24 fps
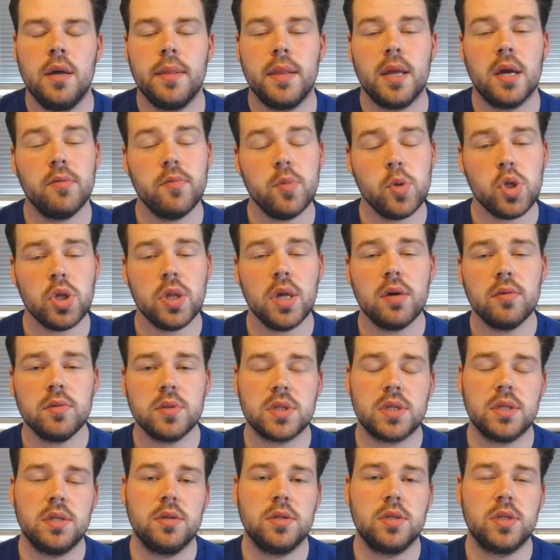Now originally I was
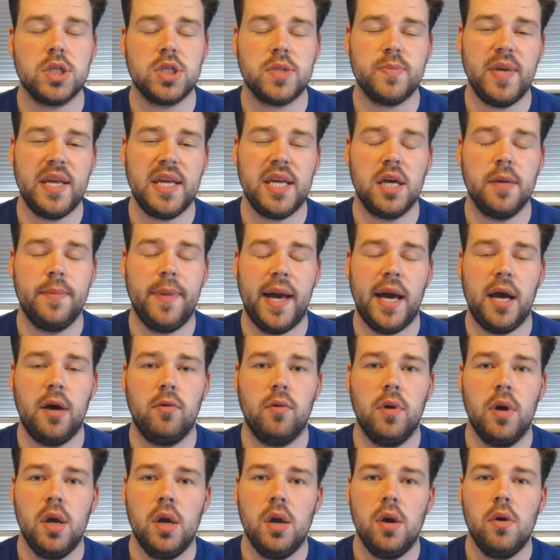going to speak
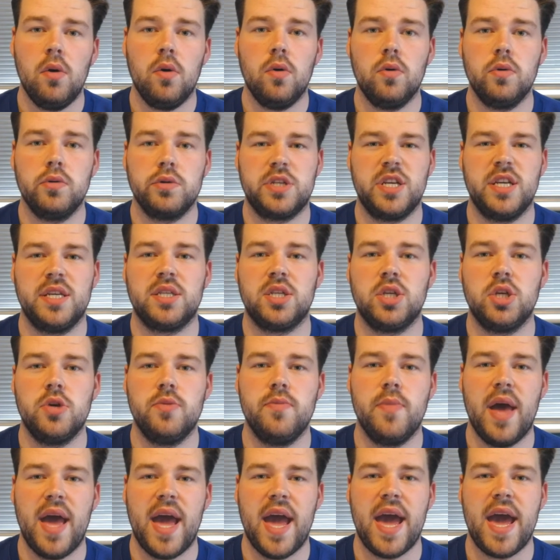about
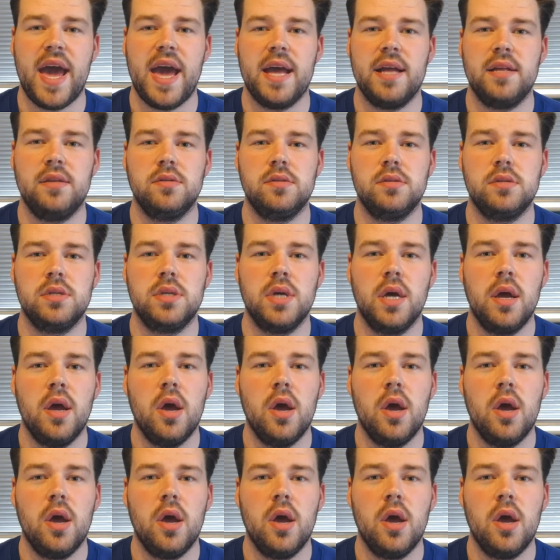autism and